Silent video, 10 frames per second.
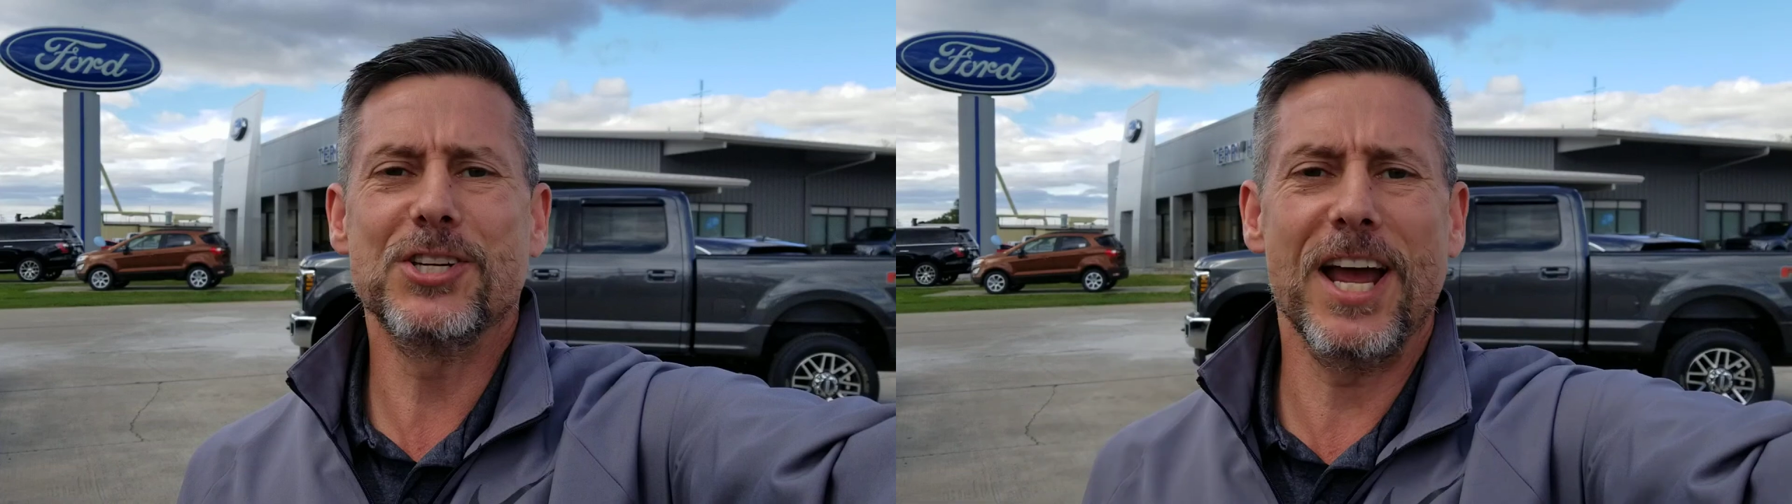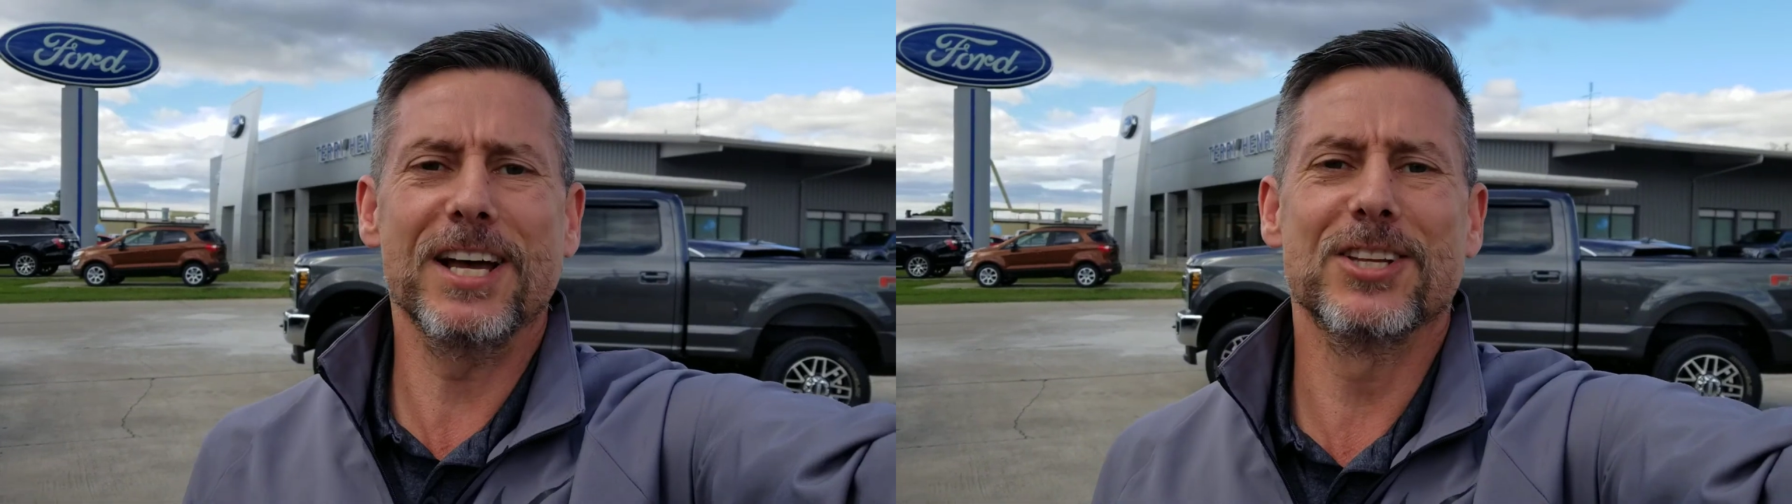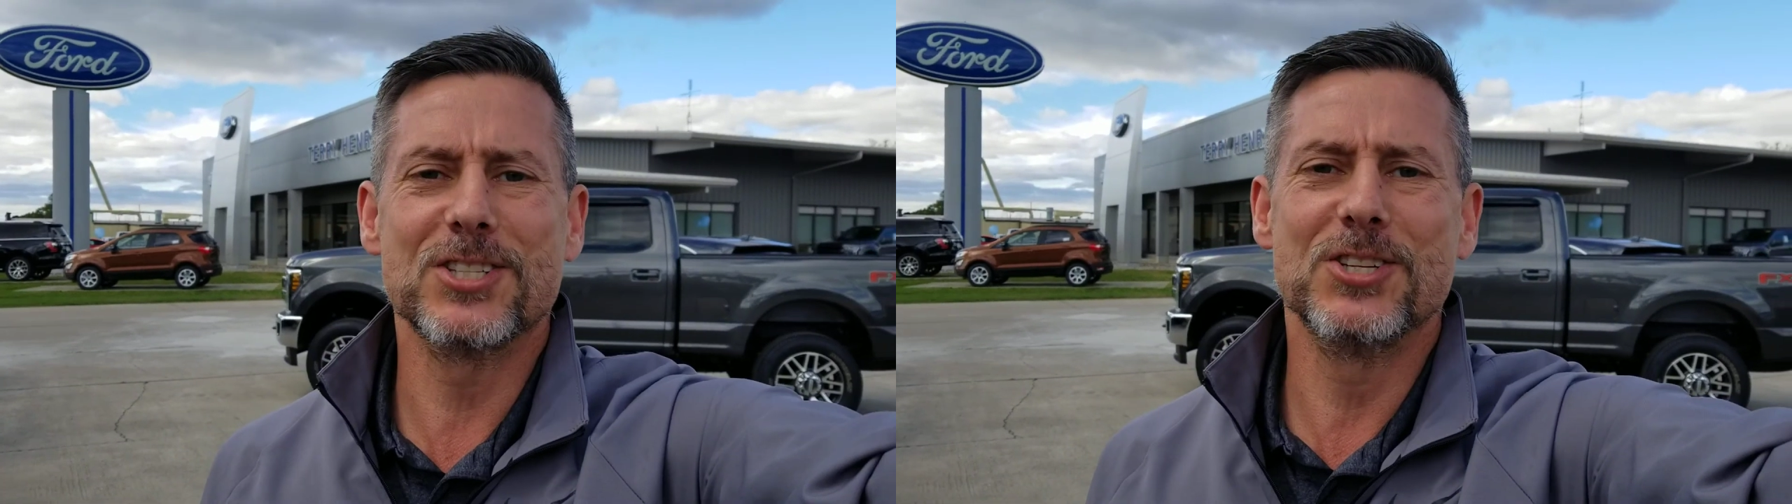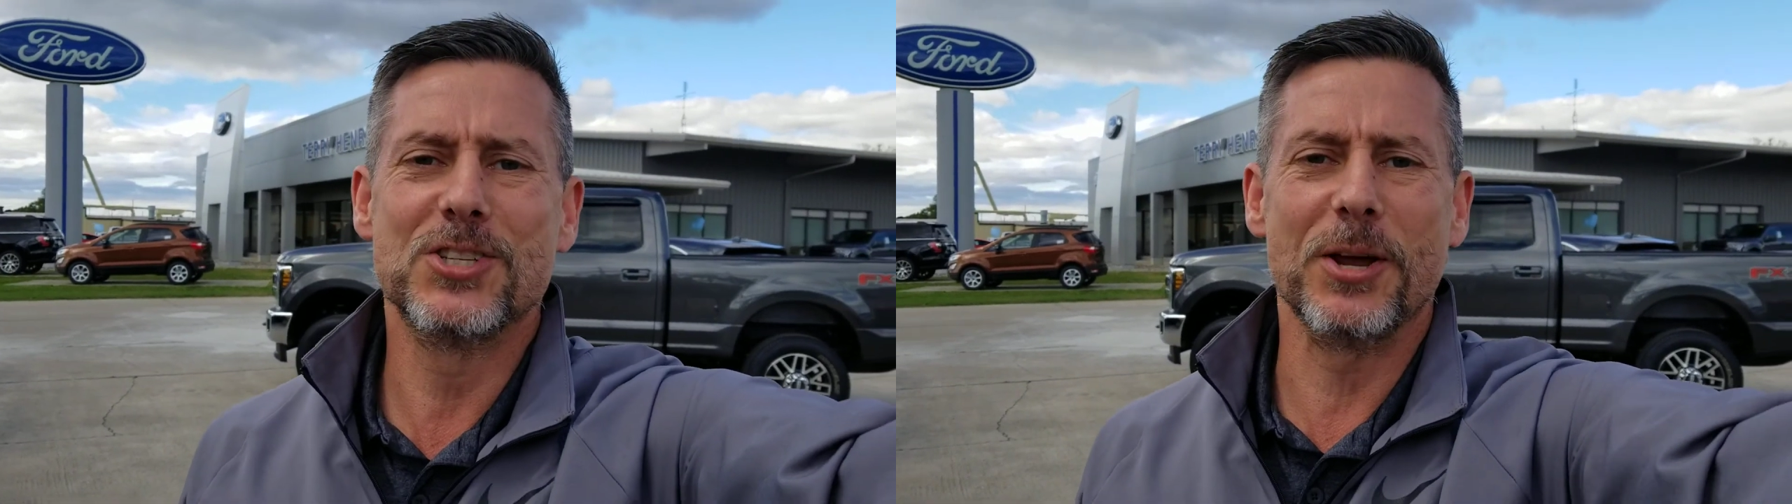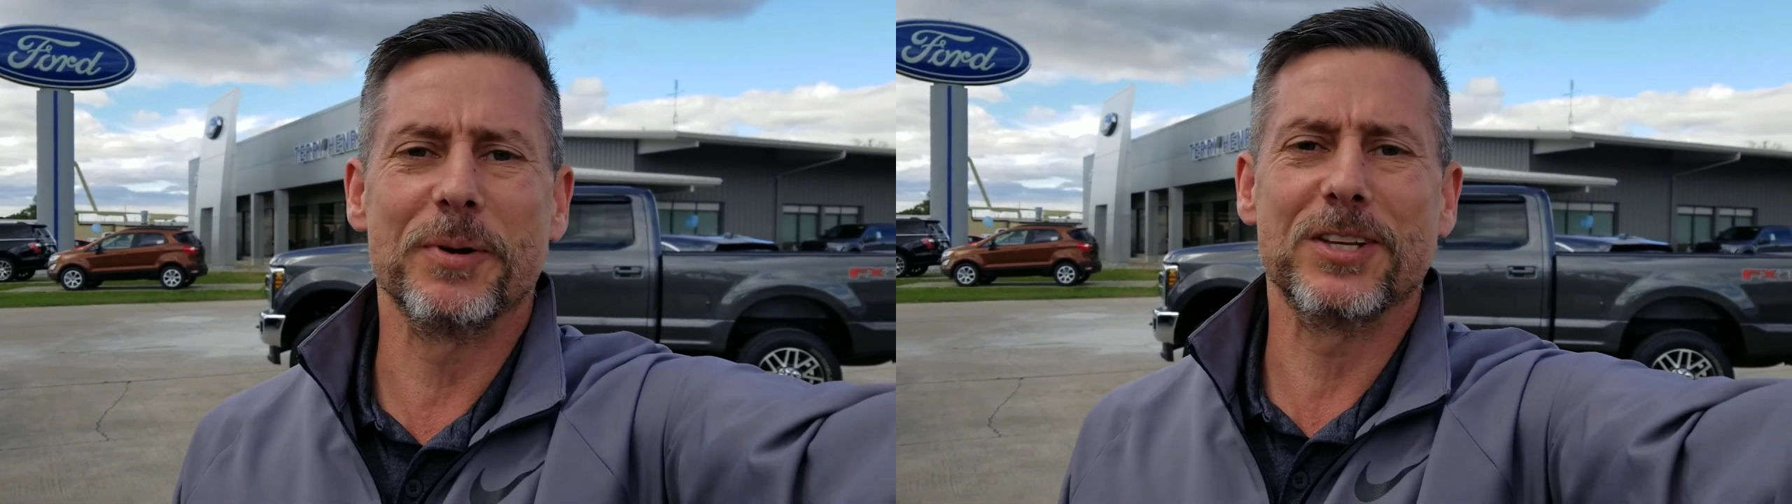Chad, this
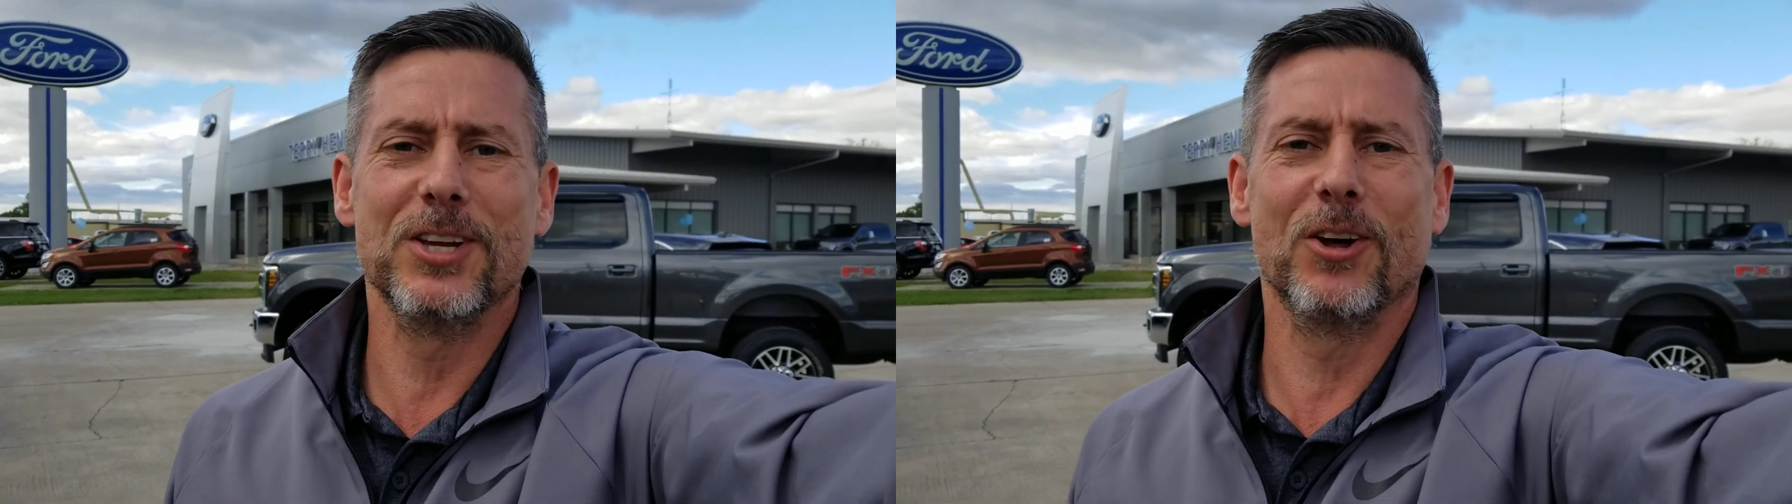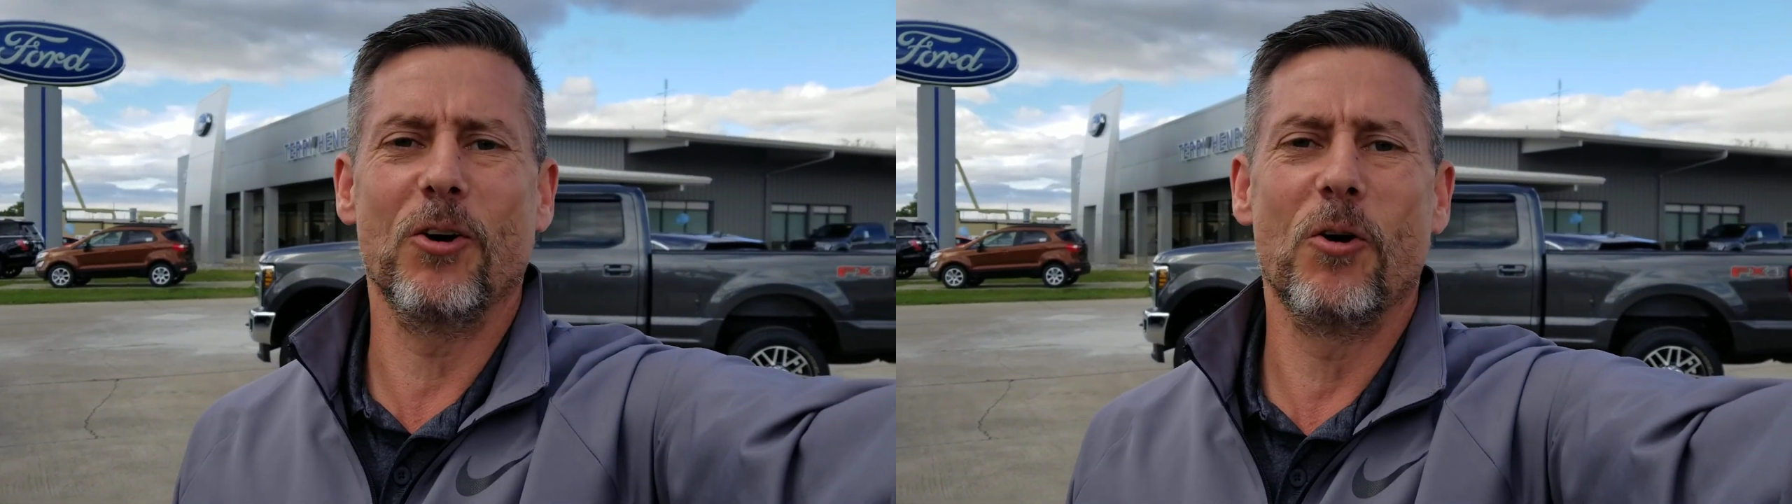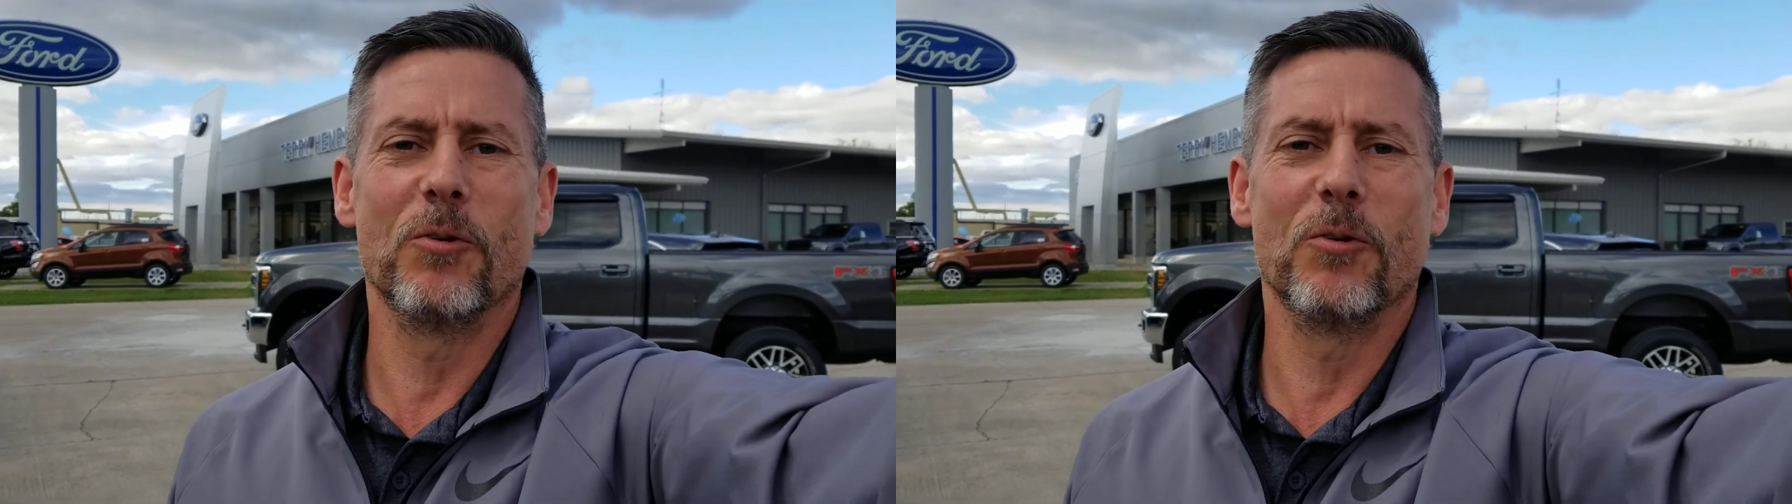is Jay McNeal